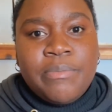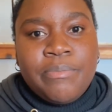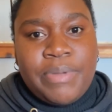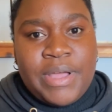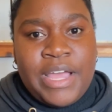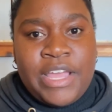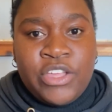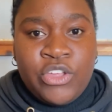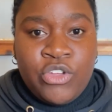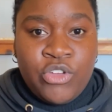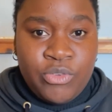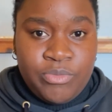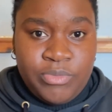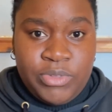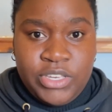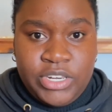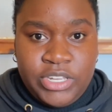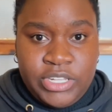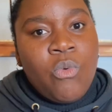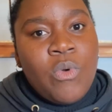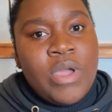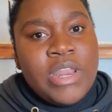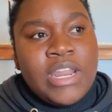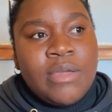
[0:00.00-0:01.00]
by
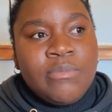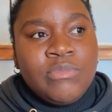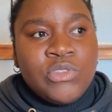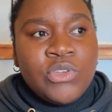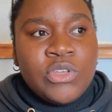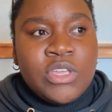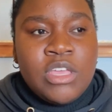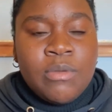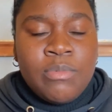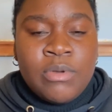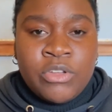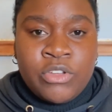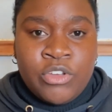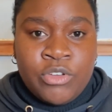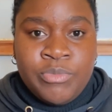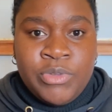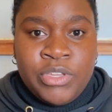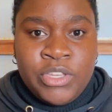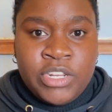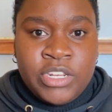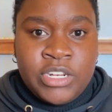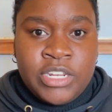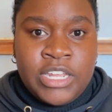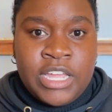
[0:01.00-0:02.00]
community? When I'm talking about
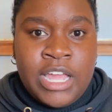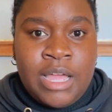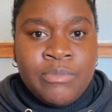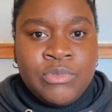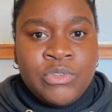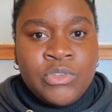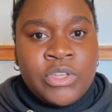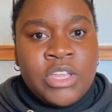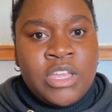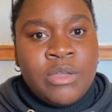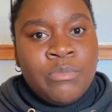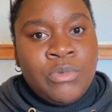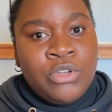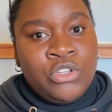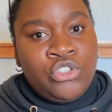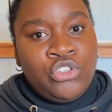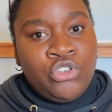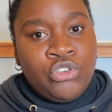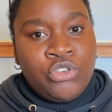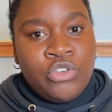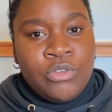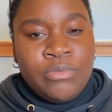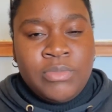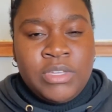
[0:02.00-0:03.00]
community, I'm talking about
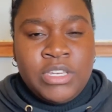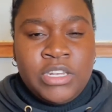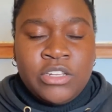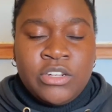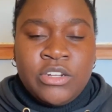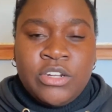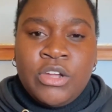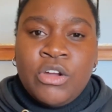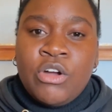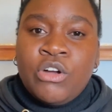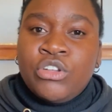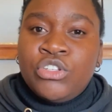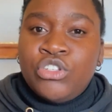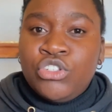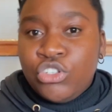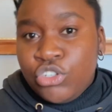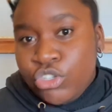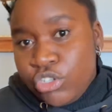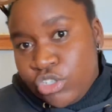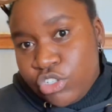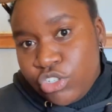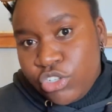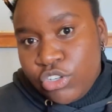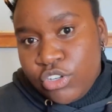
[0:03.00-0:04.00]
your community on
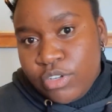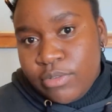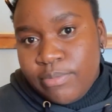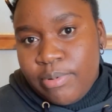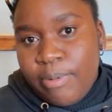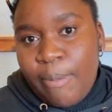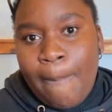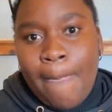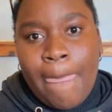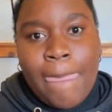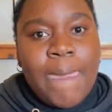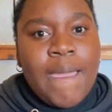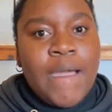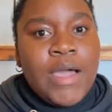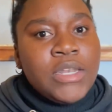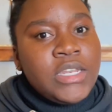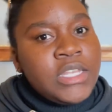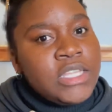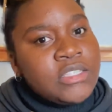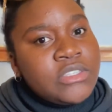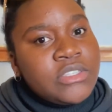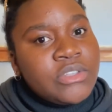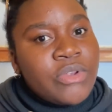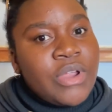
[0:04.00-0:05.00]
YouTube, on
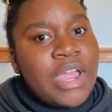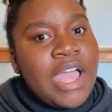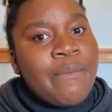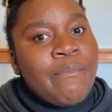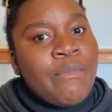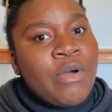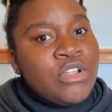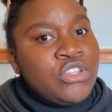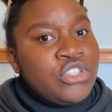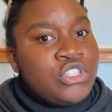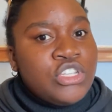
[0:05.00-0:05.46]
Instagram, on